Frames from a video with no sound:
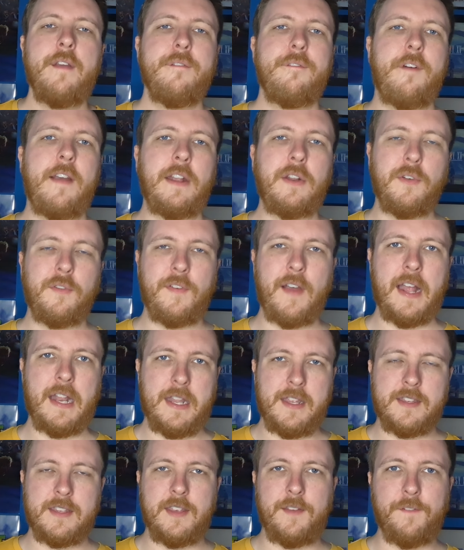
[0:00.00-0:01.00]
Final
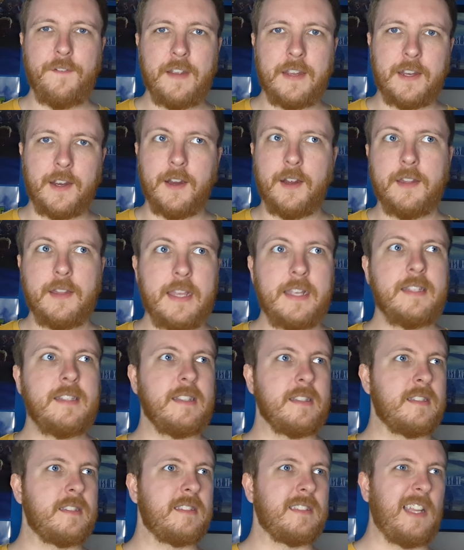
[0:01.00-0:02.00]
Fantasy figure, unless
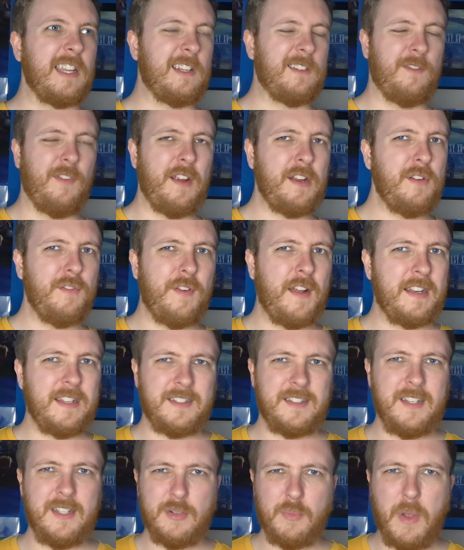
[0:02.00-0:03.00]
it's like Final
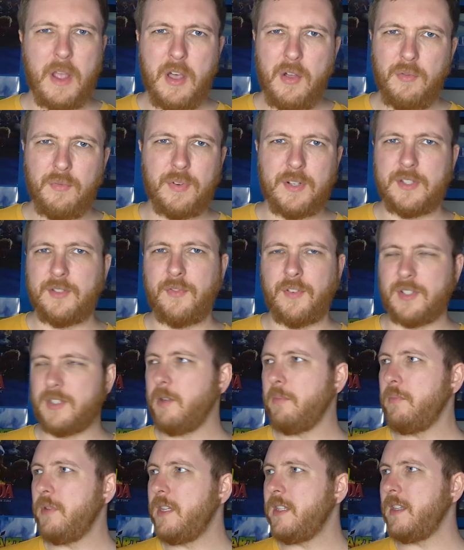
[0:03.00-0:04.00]
Fantasy 12, which for
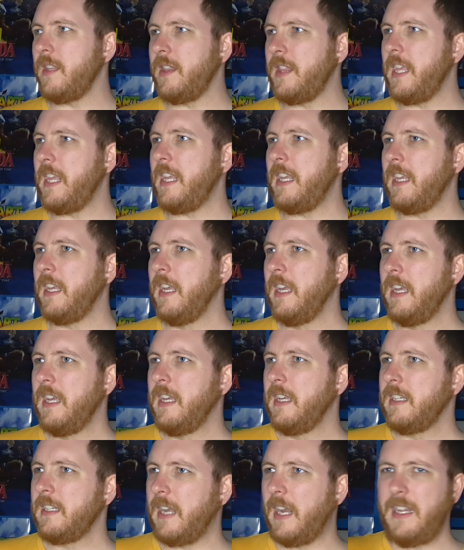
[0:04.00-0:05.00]
some reason they
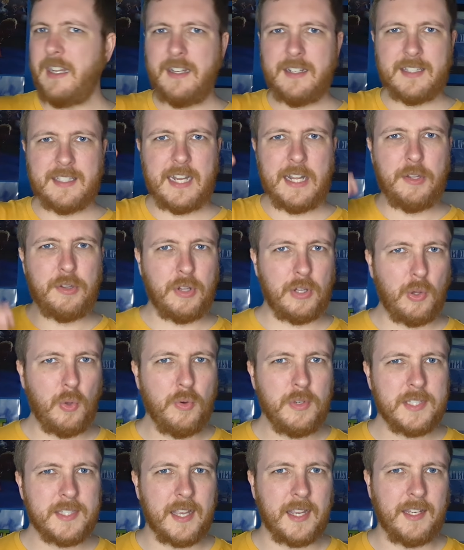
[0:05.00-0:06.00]
kind of stay on the
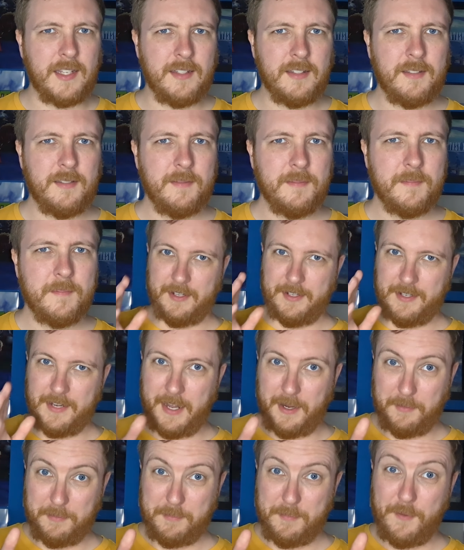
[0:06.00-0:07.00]
low side.
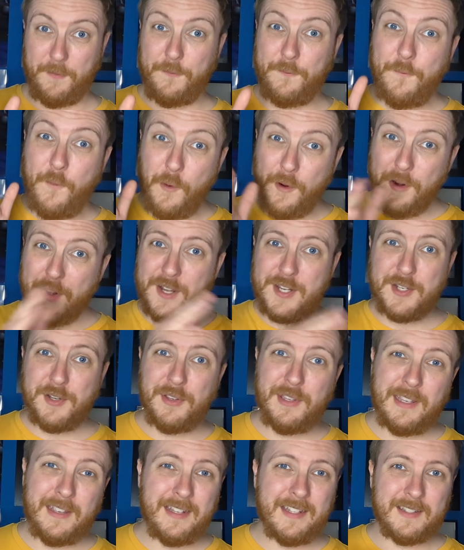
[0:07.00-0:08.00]
Now, before I show
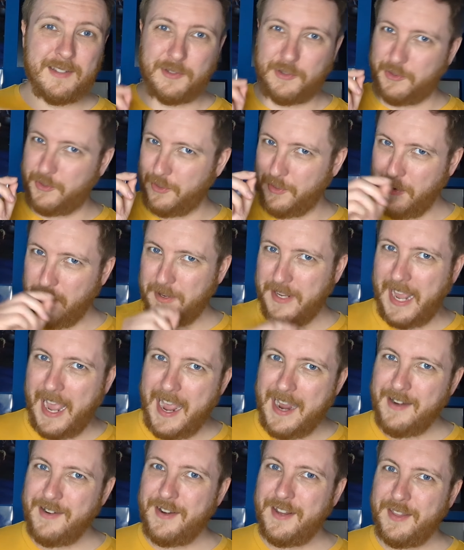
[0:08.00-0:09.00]
you, do not get
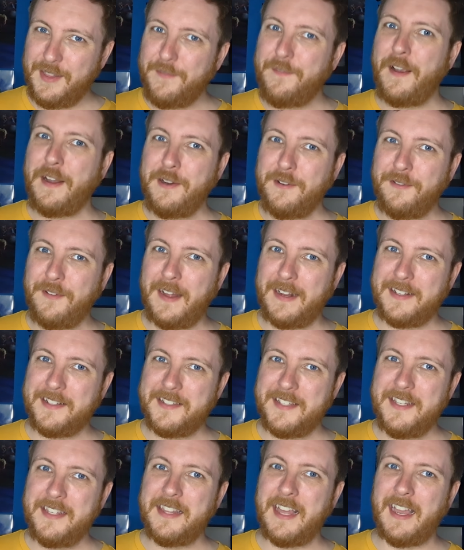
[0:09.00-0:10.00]
angry at the Final
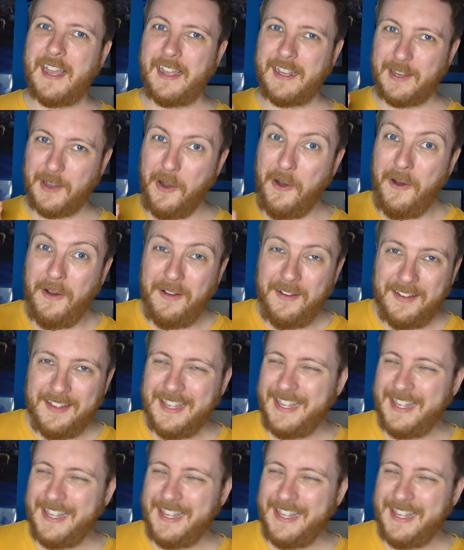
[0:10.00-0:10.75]
Fantasy that I got,